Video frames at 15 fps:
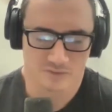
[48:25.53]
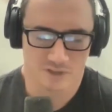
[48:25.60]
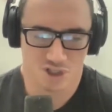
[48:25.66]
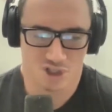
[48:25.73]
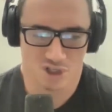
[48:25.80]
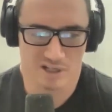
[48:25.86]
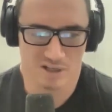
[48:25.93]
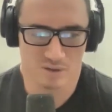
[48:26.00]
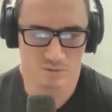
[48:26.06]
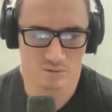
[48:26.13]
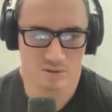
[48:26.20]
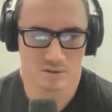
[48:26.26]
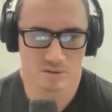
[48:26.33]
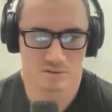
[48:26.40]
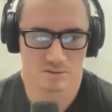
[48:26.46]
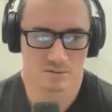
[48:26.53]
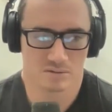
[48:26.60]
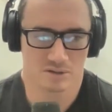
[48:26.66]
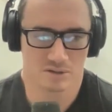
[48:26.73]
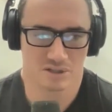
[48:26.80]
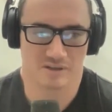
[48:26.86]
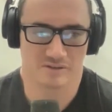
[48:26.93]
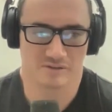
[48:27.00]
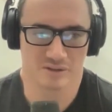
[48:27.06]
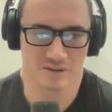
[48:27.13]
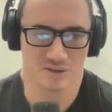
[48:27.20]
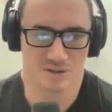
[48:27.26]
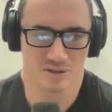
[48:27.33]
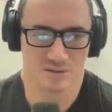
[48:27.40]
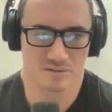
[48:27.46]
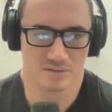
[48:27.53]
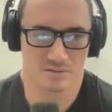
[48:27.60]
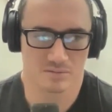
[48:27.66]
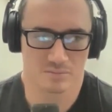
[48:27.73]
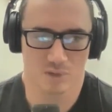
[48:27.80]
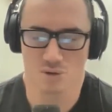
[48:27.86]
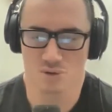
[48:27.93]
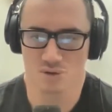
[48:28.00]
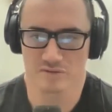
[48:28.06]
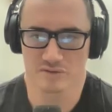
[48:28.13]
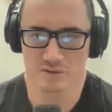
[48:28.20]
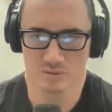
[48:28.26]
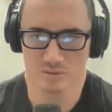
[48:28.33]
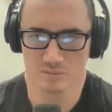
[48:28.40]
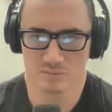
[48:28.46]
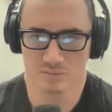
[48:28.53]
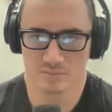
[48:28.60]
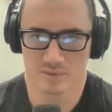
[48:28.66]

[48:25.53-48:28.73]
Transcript: child suffers most of all.